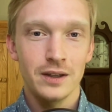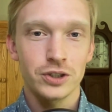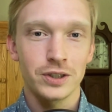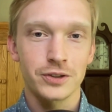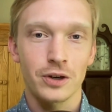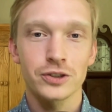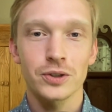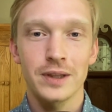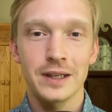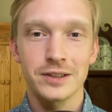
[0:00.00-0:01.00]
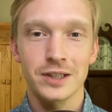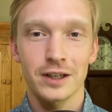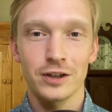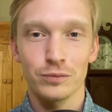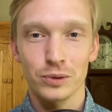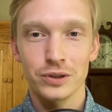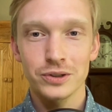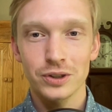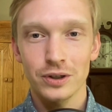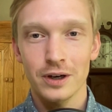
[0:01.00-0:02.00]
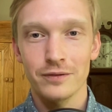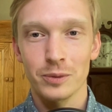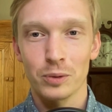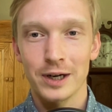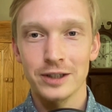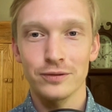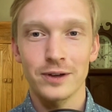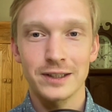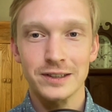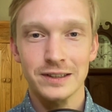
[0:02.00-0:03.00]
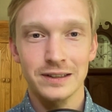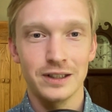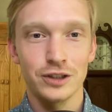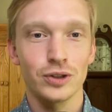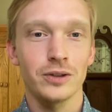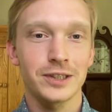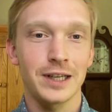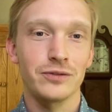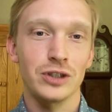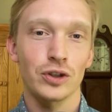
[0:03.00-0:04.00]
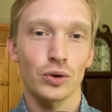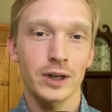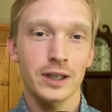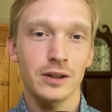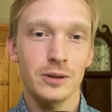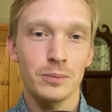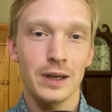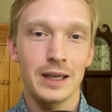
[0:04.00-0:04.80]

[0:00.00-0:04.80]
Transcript: She is also the executive producer of the Brain Defense Digital Safety Curriculum,